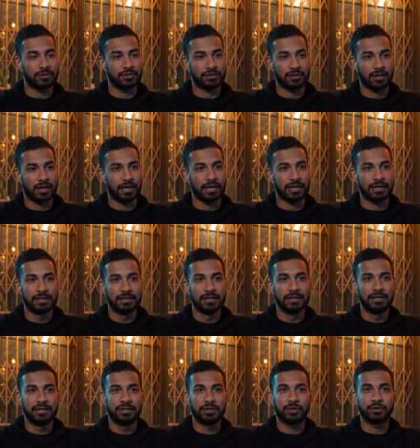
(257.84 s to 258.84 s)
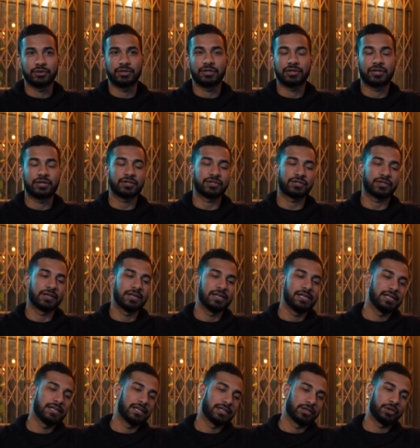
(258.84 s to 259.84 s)
you're just like you're because
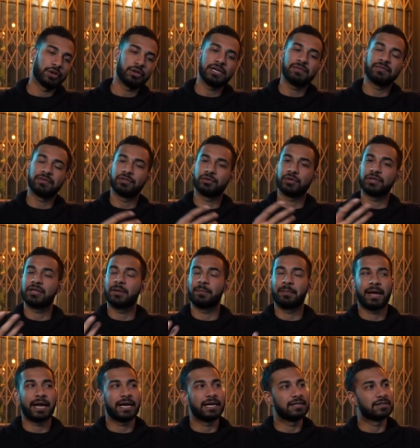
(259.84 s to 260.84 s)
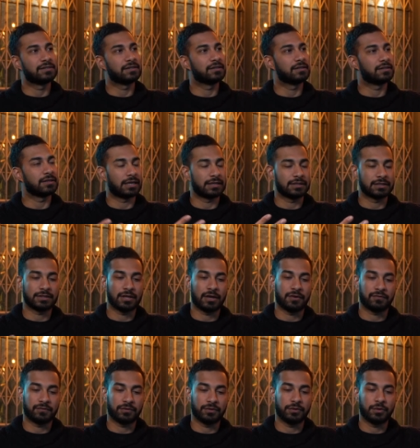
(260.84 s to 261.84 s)
you know, even during the mains and, and stuff,
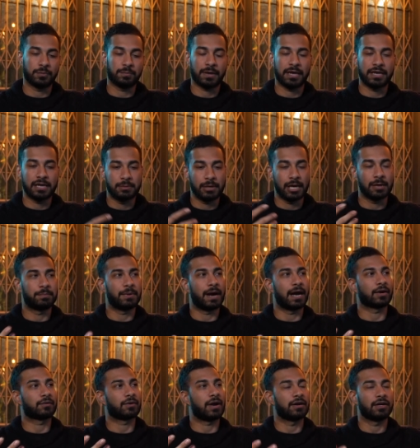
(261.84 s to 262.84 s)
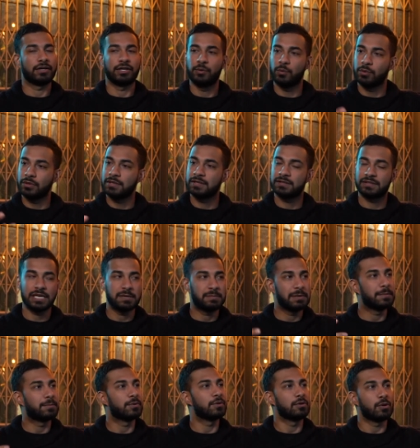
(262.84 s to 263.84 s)
you're playing a bit of background and you want to see
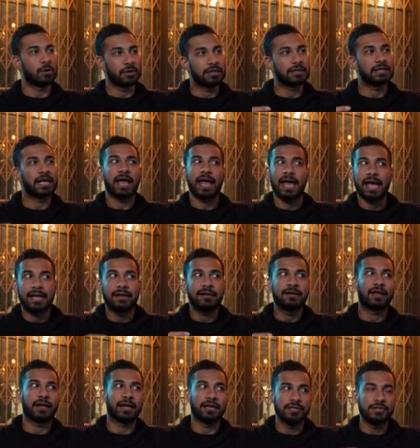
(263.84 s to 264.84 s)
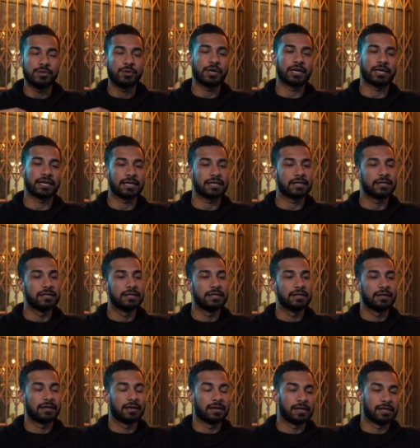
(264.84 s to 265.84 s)
people nodding their head and like enjoying it.
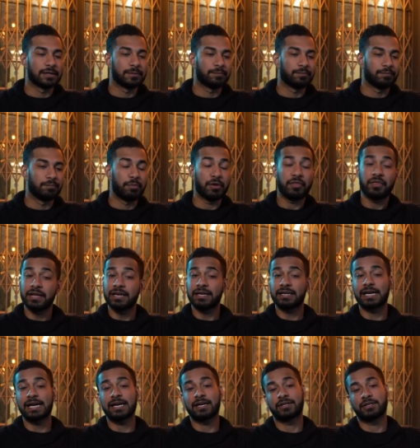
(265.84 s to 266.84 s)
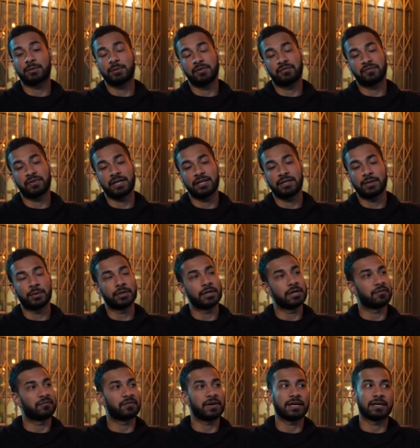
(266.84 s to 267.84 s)
Um, but then again, to be fair, you don't want to
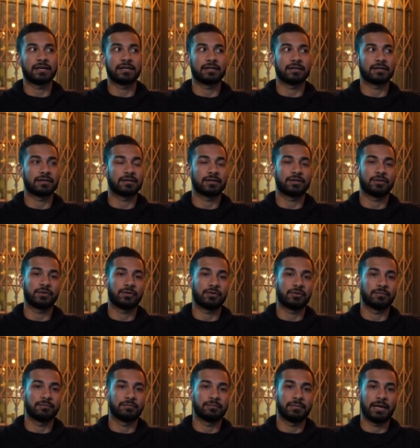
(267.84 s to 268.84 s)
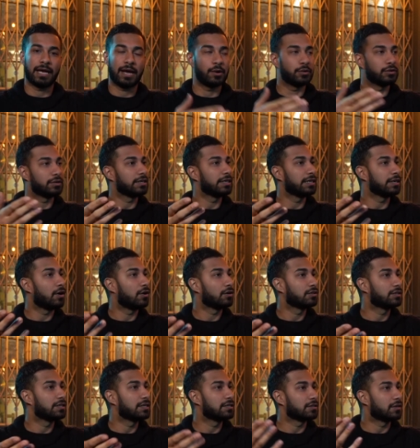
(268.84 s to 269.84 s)
offend your elderly
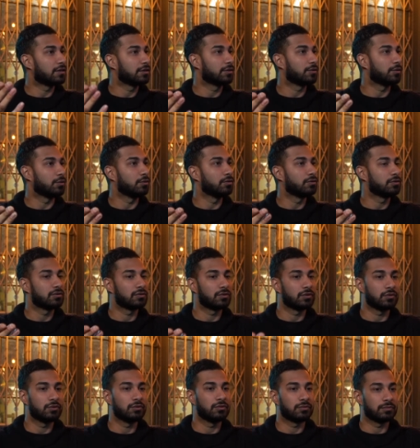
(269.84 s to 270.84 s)
aunties and uncles who,